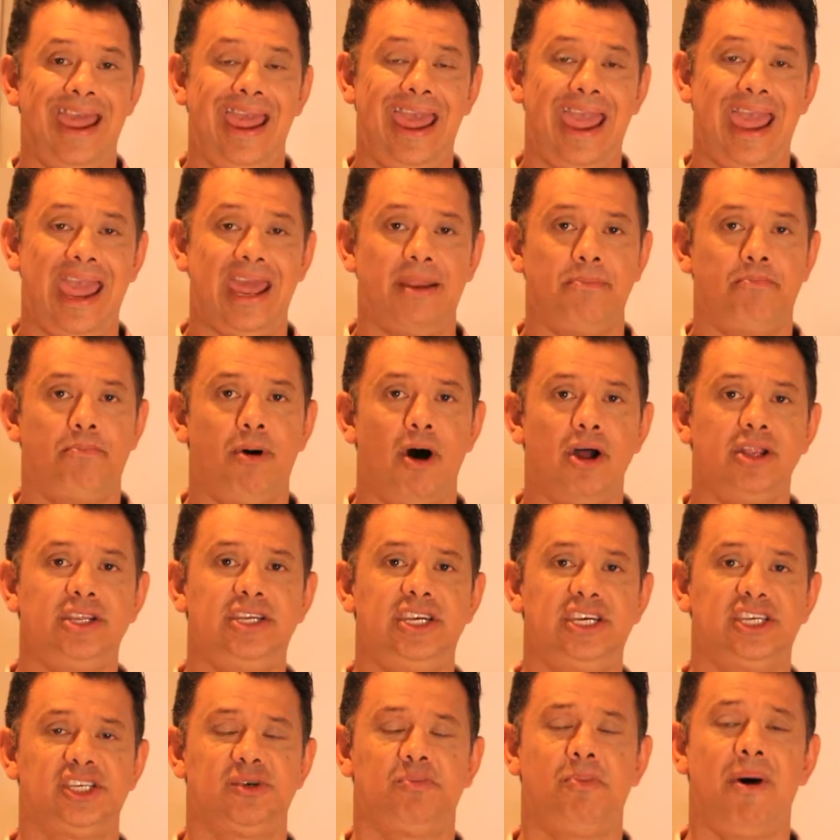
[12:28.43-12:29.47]
And
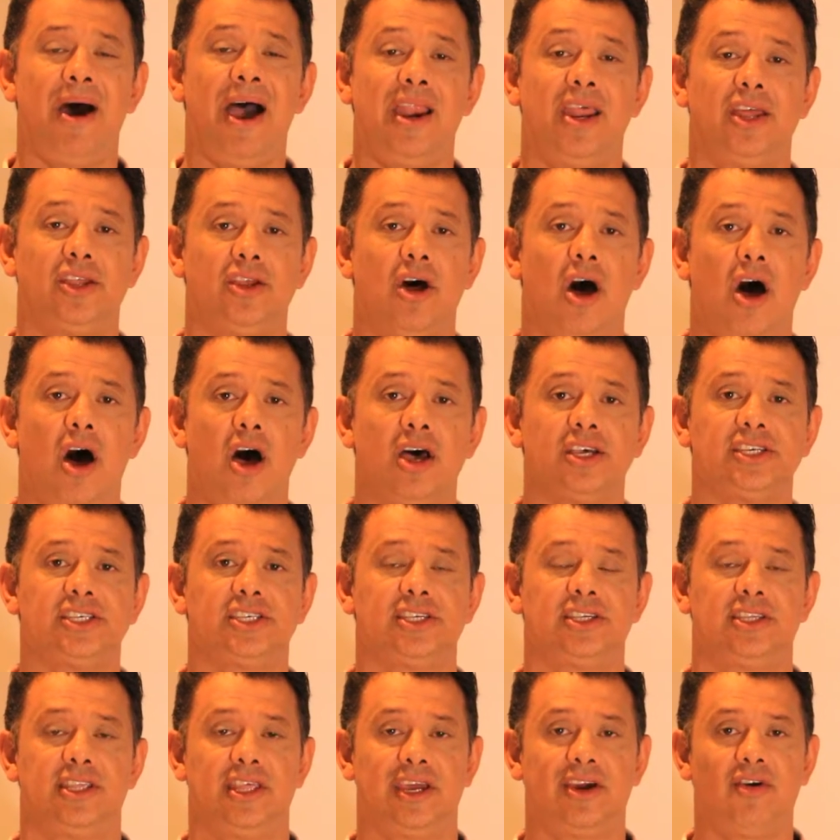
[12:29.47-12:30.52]
Pontius Pilate
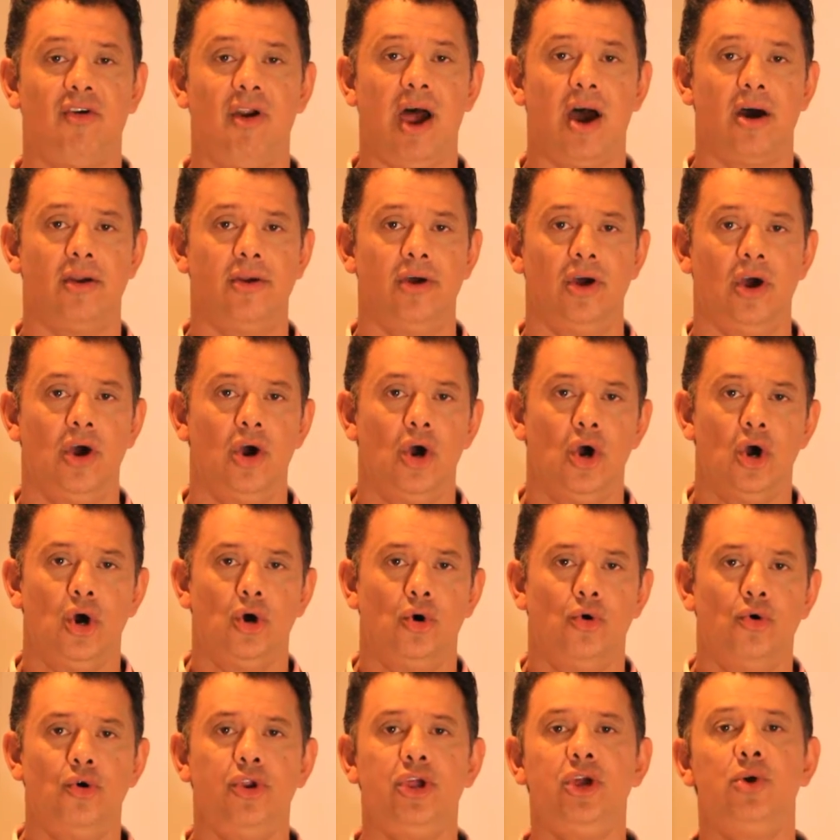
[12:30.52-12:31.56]
asked the crowd,
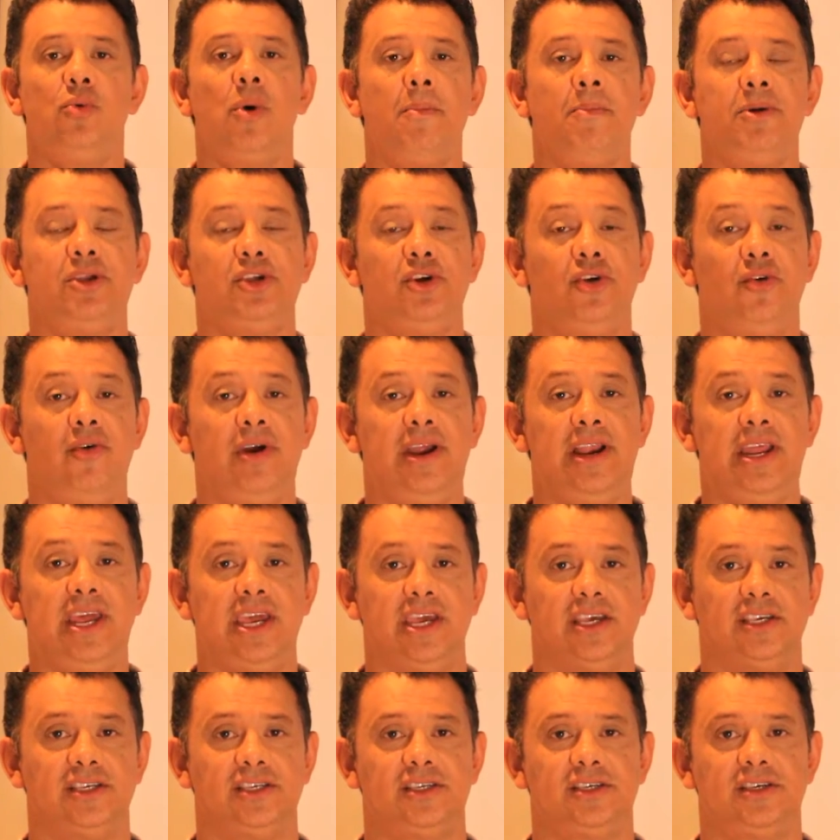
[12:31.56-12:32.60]
"Who do you want me to
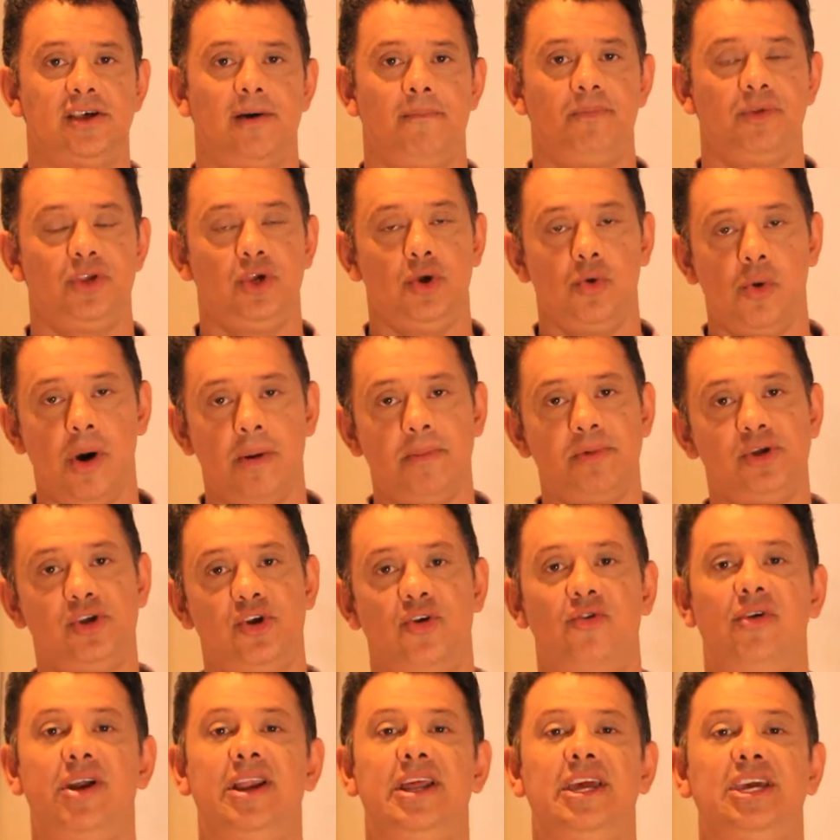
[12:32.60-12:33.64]
release? Do you want me
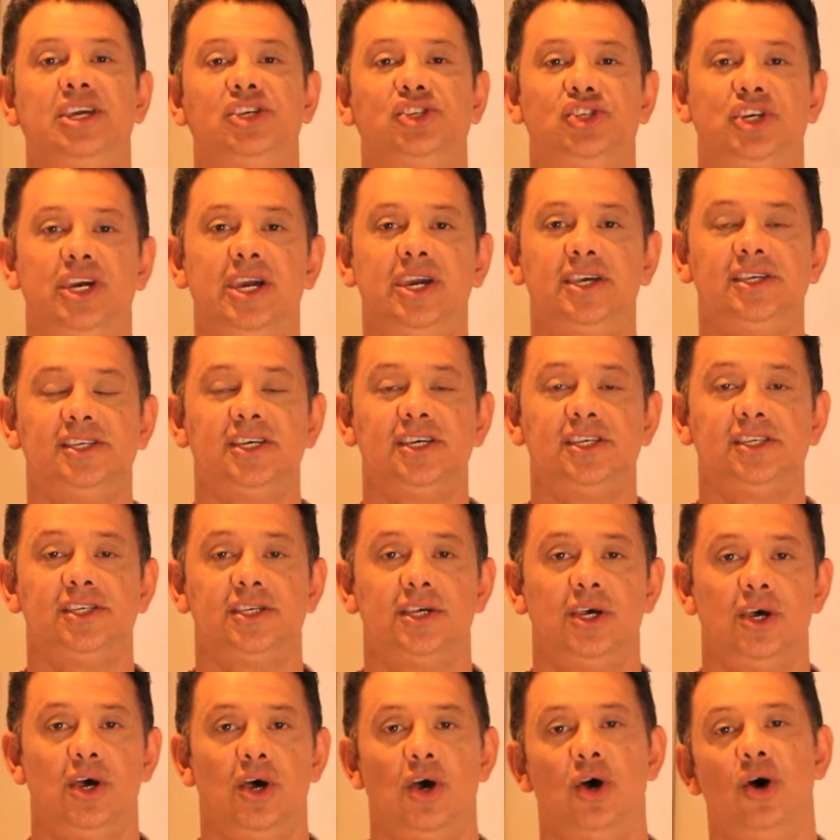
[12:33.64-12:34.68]
to release Jesus,
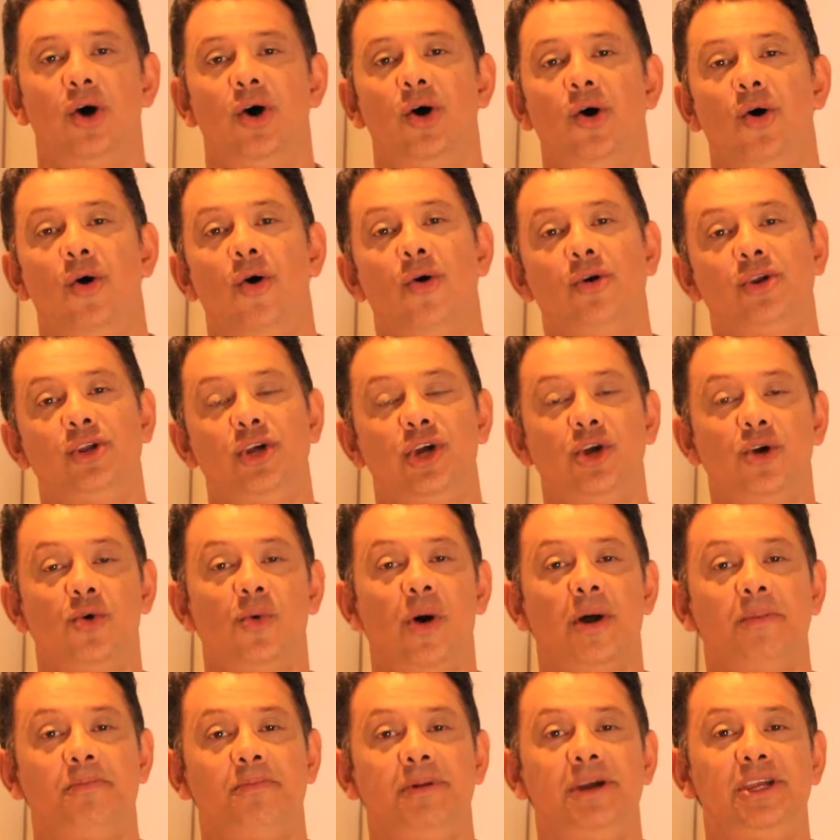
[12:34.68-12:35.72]
or do you
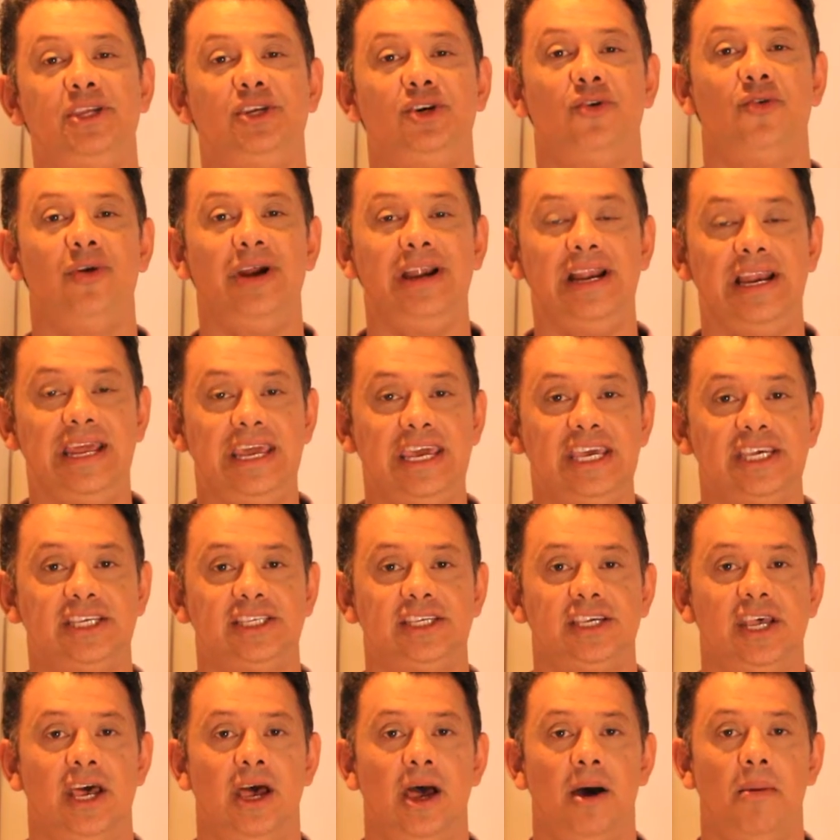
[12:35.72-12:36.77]
want me to
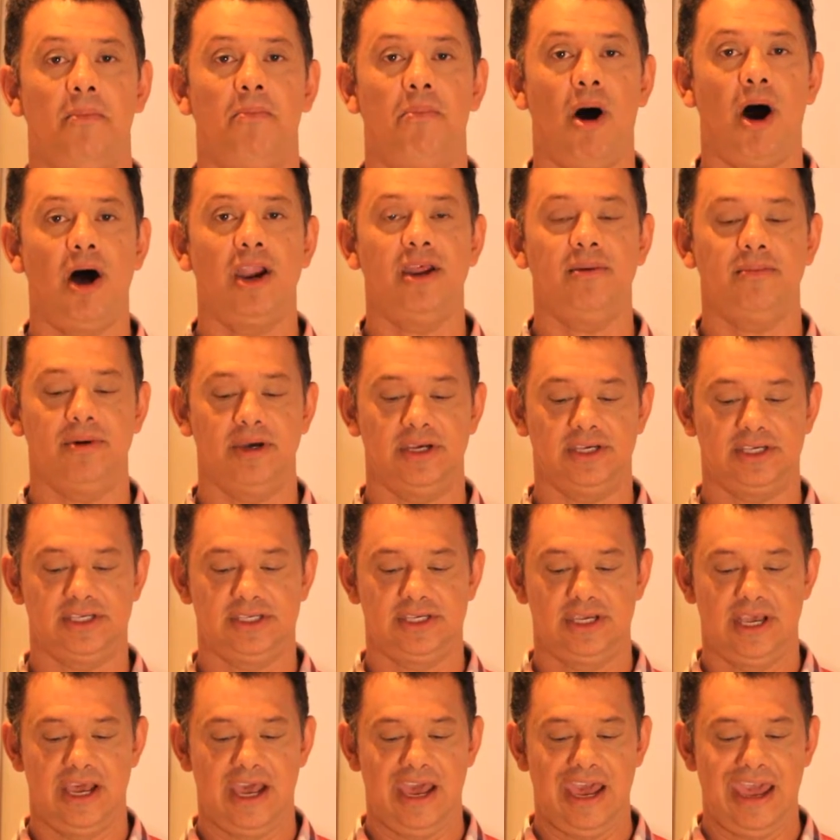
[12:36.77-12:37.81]
release Barnabas?"
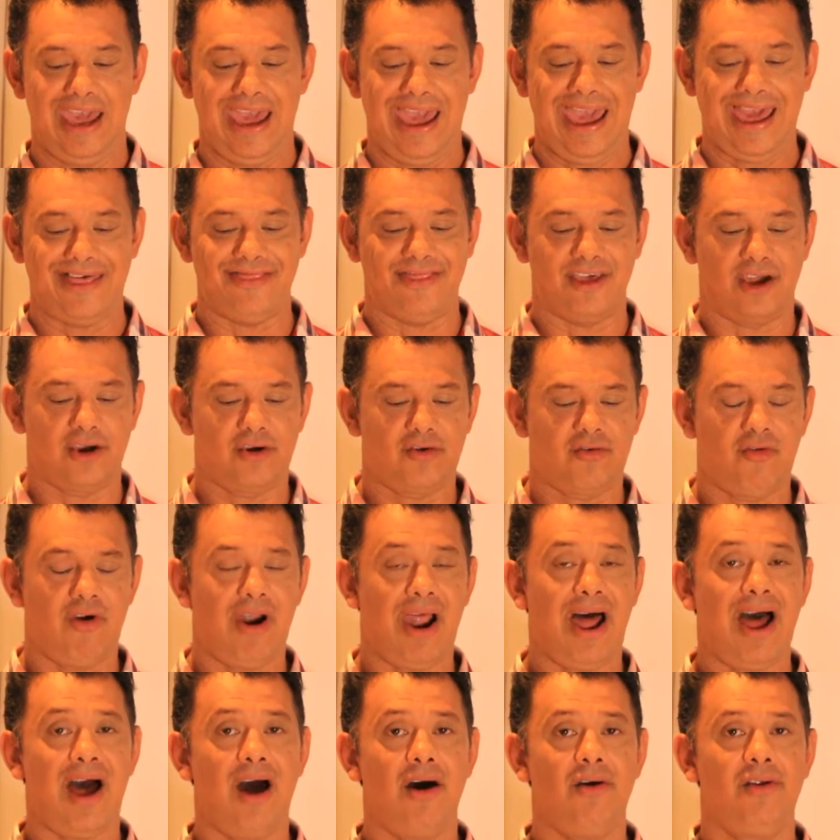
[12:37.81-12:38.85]
And the
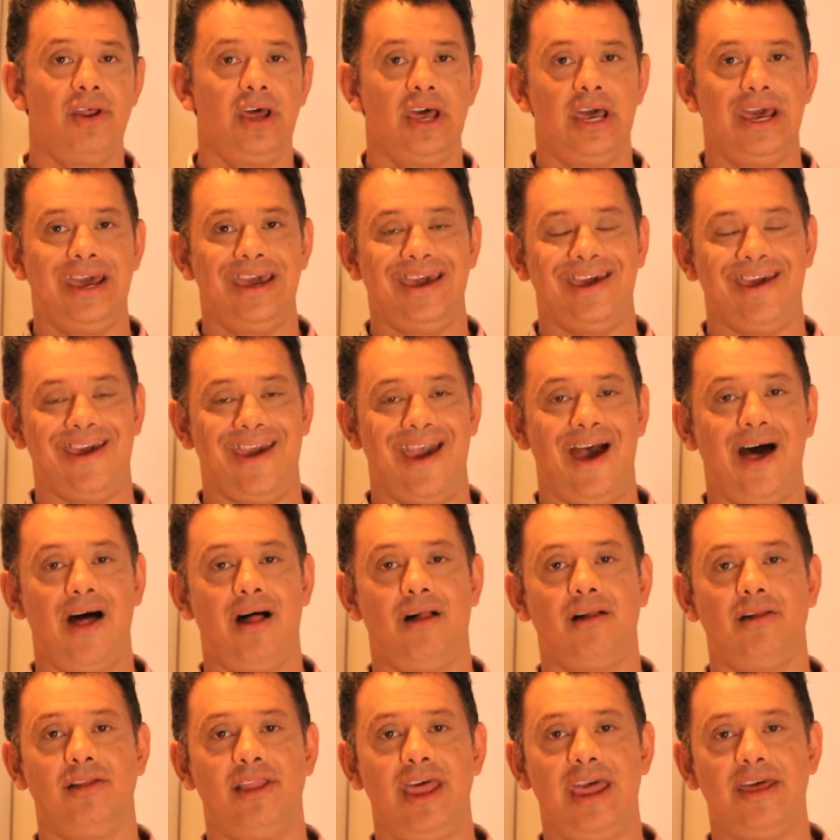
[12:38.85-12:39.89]
crowd
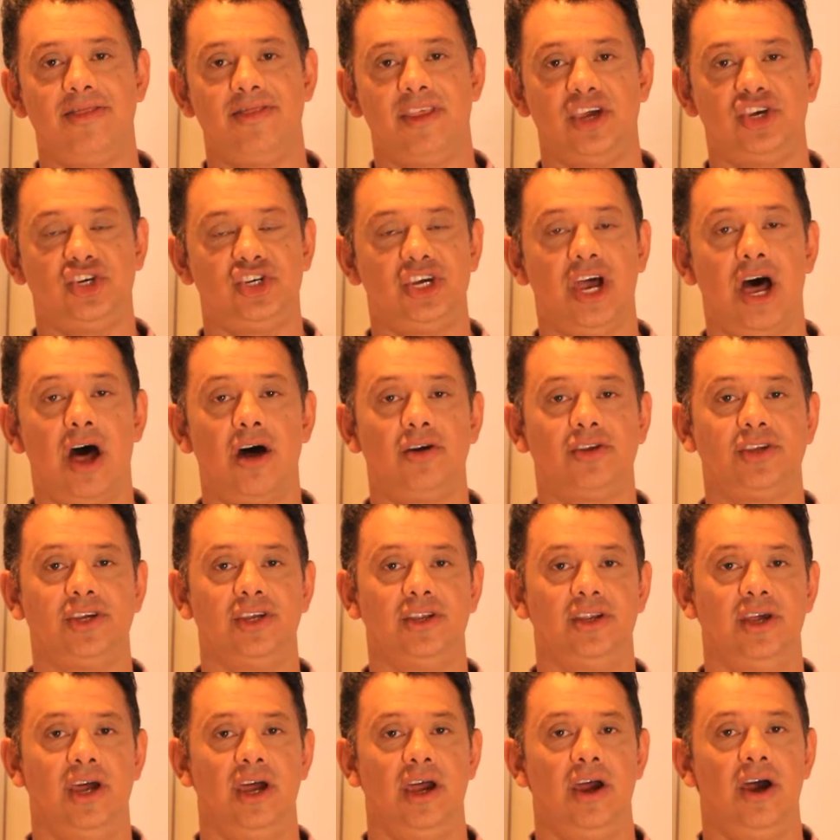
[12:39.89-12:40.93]
held and they
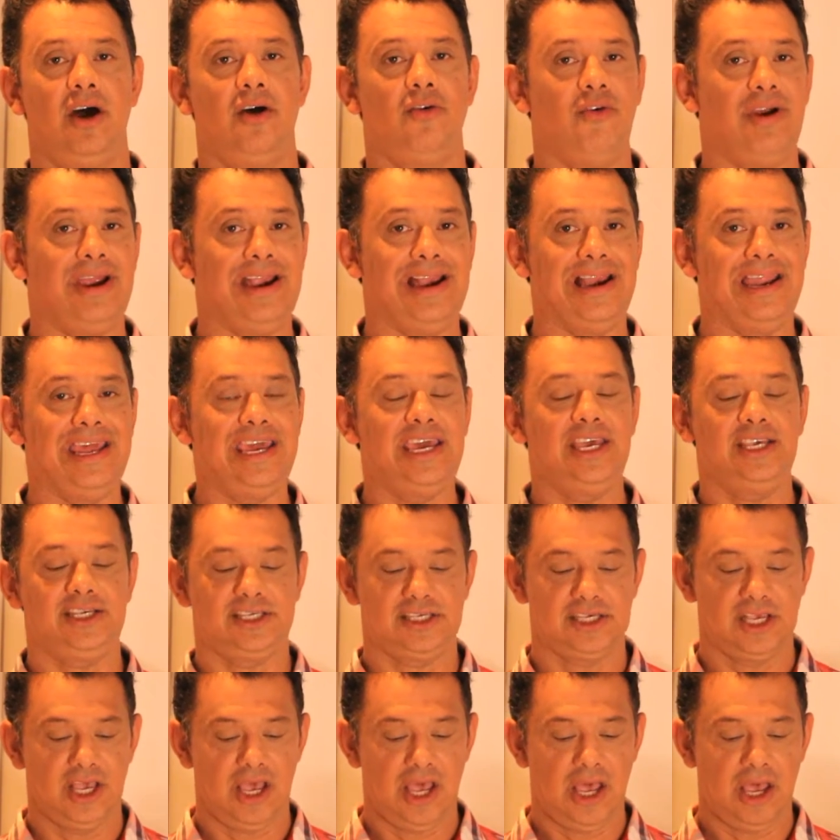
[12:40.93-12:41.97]
shouted,
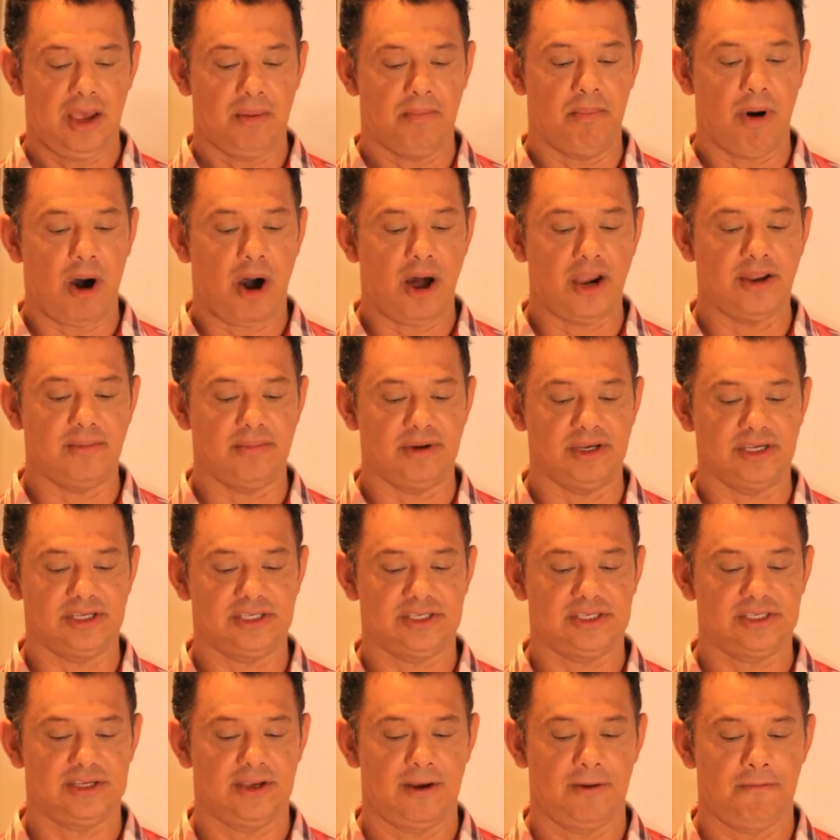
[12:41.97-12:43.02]
"Release
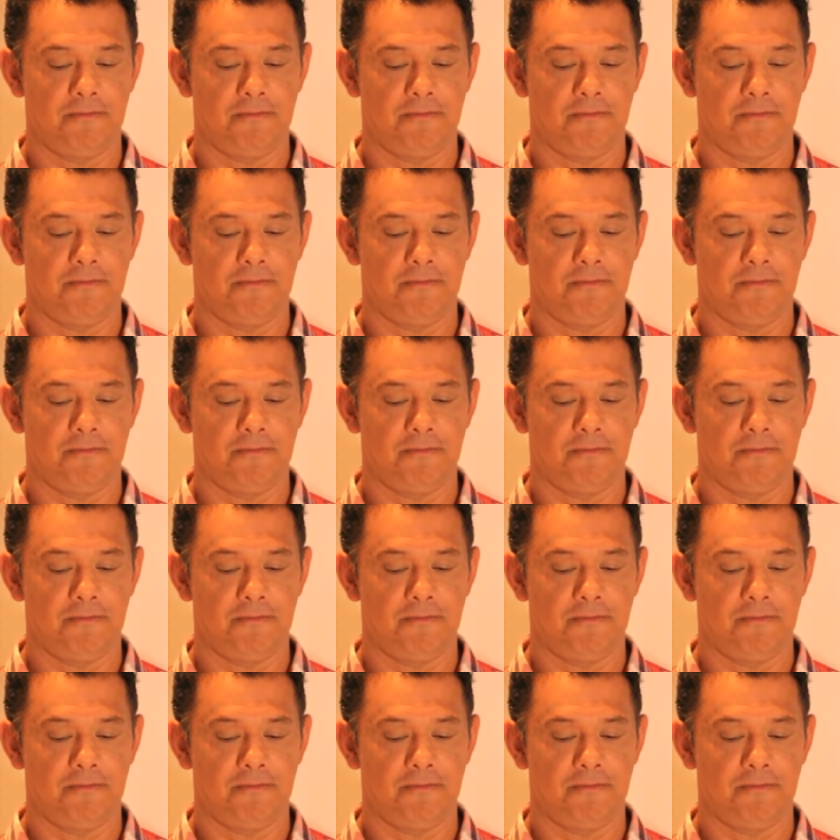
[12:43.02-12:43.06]
Barnabas."